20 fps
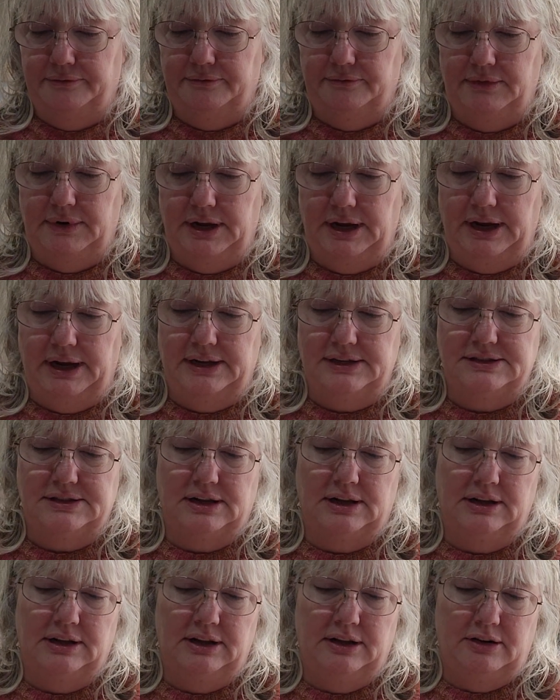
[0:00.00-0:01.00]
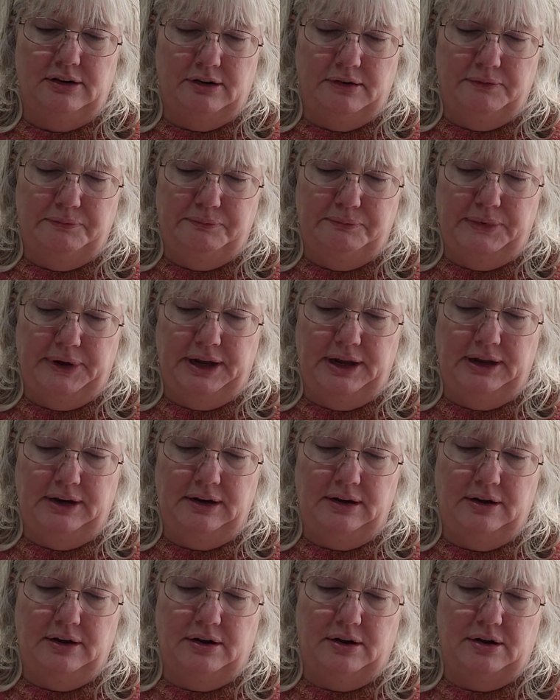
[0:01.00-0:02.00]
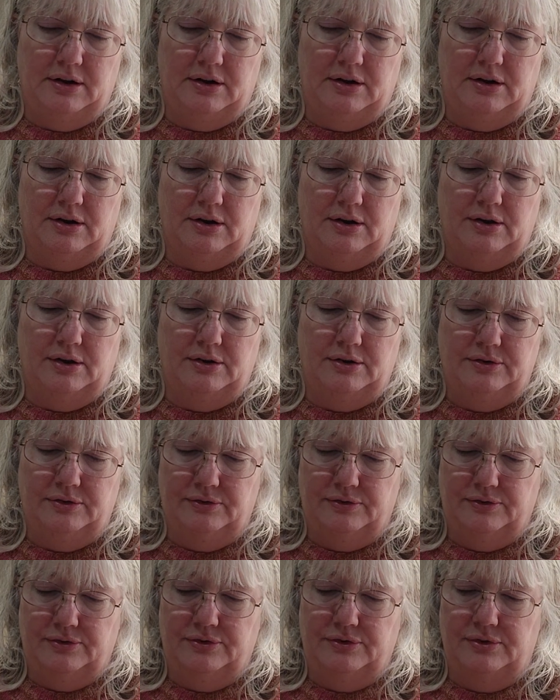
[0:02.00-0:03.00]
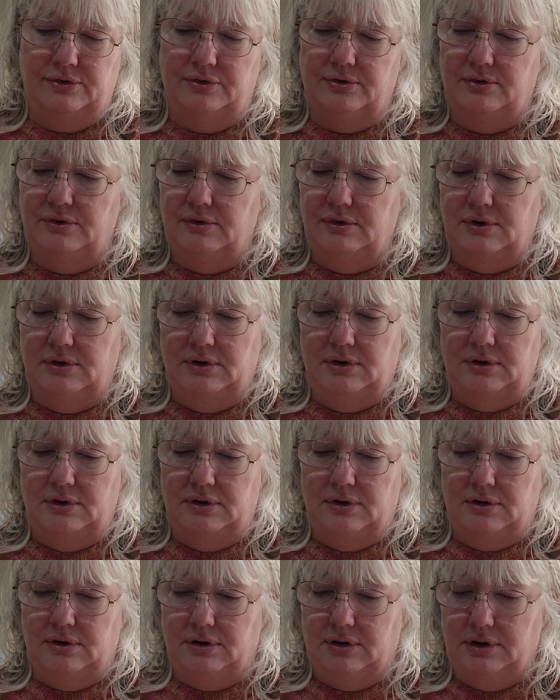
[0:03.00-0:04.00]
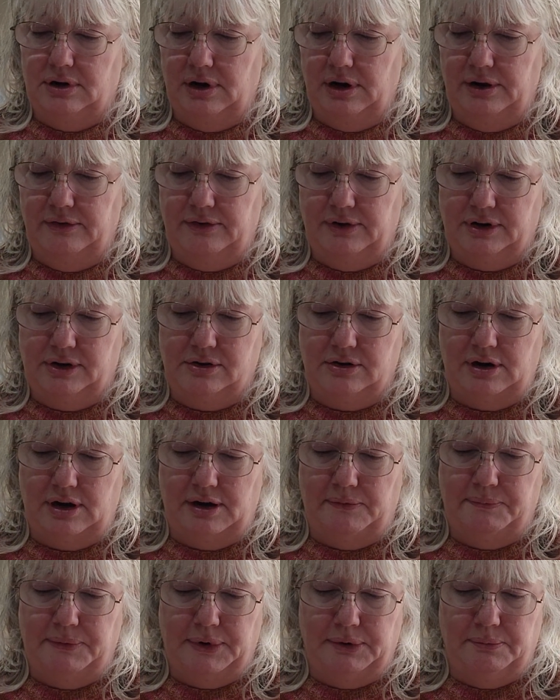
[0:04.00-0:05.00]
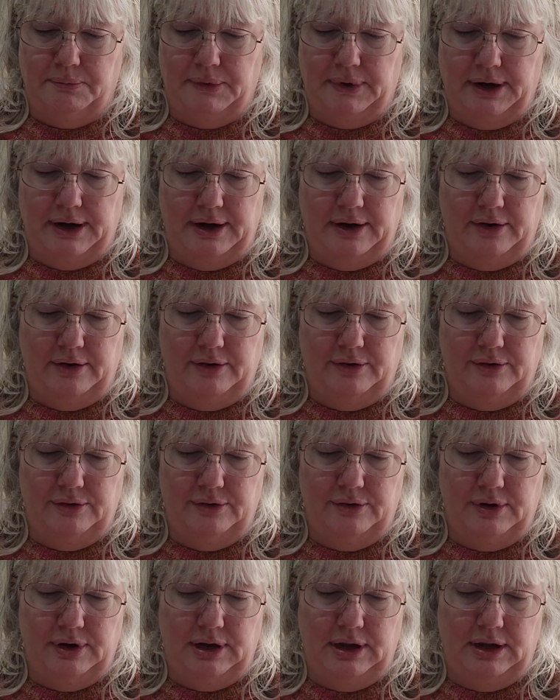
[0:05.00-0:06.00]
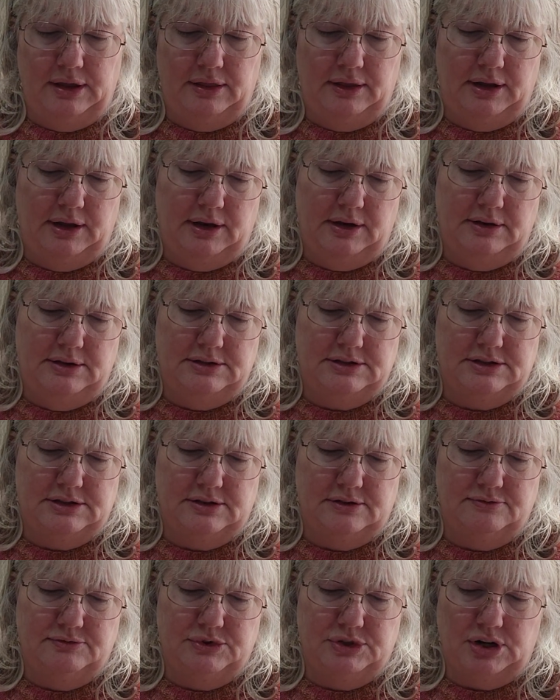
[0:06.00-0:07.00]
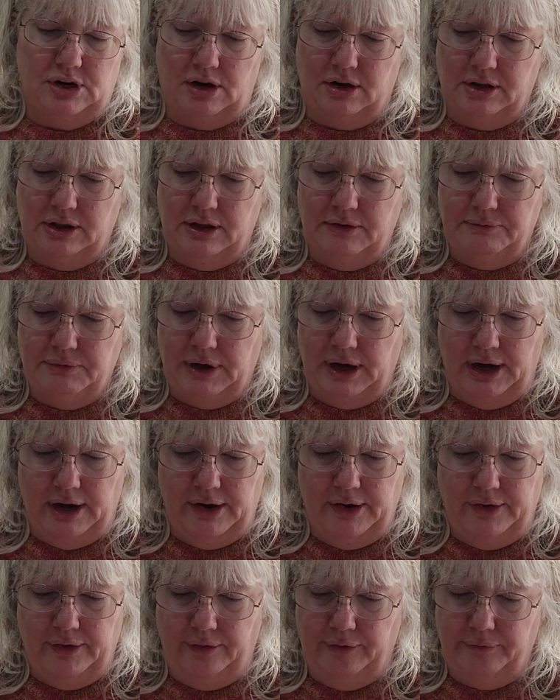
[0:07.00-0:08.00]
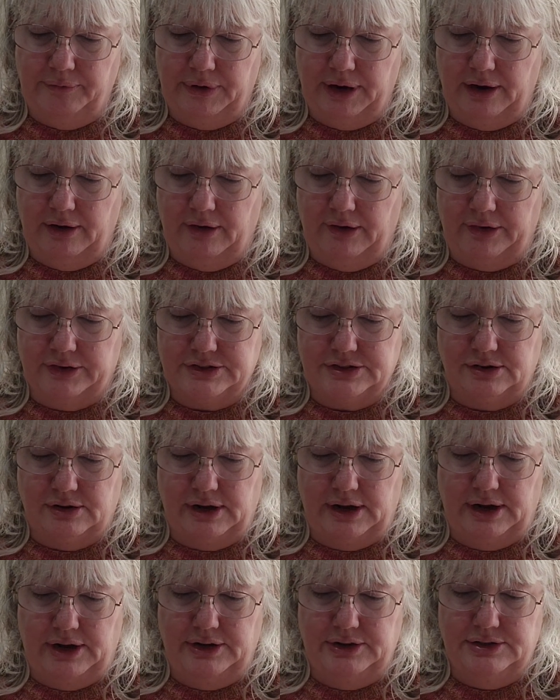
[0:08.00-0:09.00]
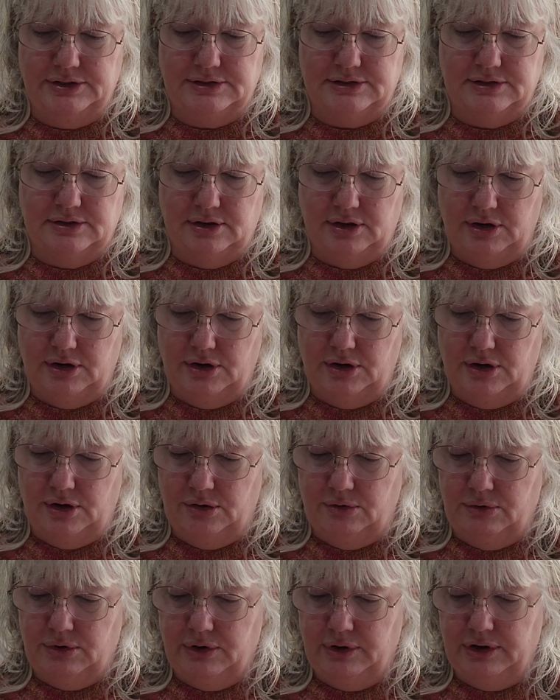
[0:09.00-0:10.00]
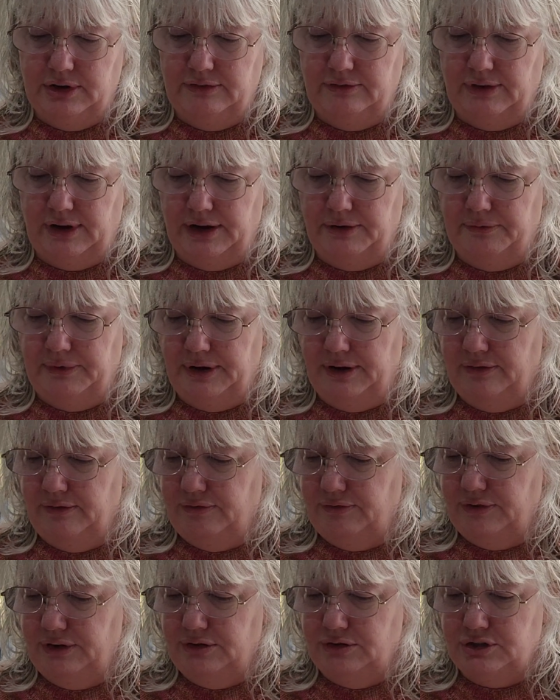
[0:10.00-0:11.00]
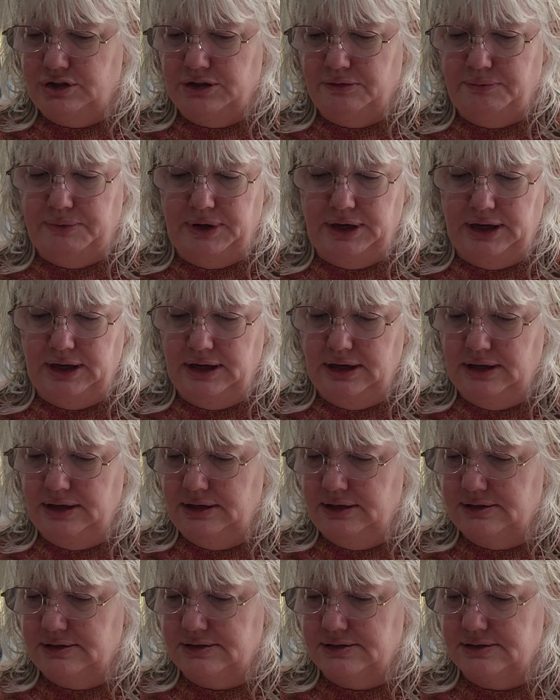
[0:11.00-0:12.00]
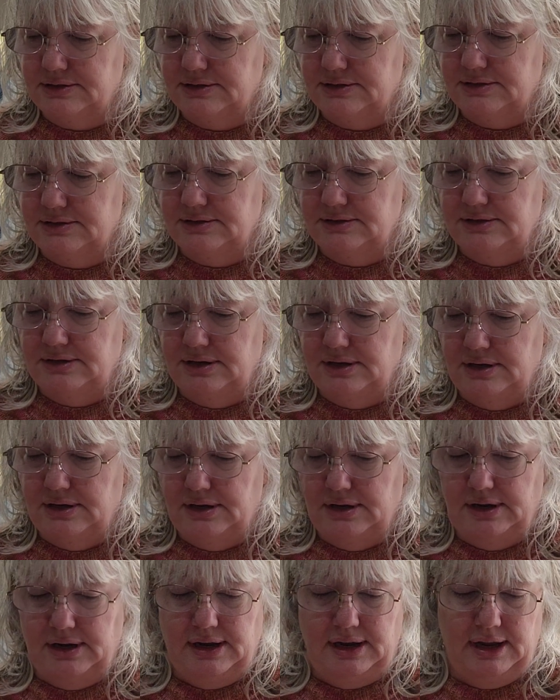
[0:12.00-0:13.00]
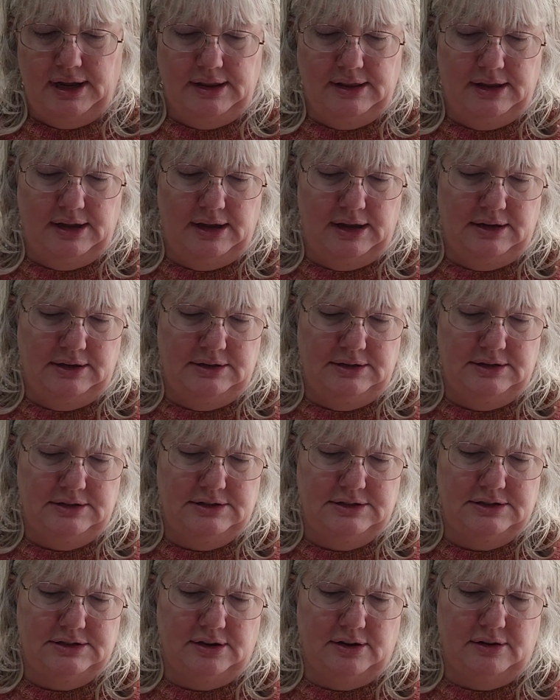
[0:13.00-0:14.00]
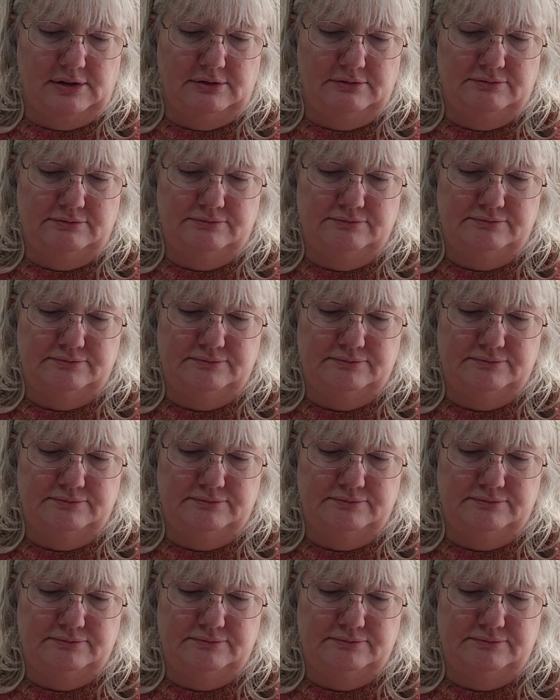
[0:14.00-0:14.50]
It has a little bit of kind of a copper brown and then some chocolate brown, but also has really vibrant fuchsia pinks and then some